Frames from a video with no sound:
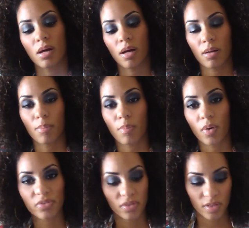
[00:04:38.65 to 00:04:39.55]

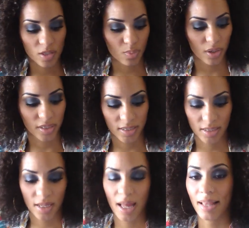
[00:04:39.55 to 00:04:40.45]
Both of these
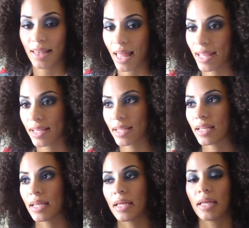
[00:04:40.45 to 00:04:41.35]
products I like,
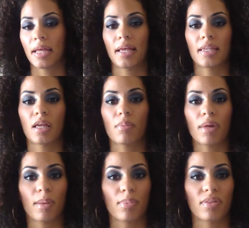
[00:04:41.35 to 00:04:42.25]
and I'm
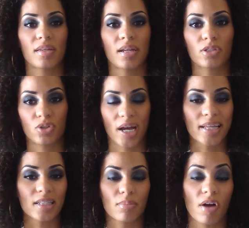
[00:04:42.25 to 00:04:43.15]
happy that I
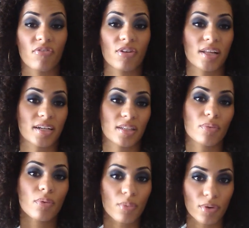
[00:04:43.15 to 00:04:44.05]
tried them. I feel like they
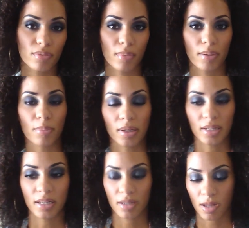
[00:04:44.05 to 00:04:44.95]
were worth my
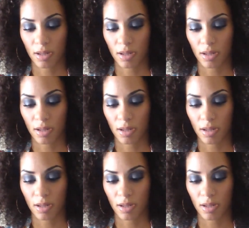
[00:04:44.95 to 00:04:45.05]
money.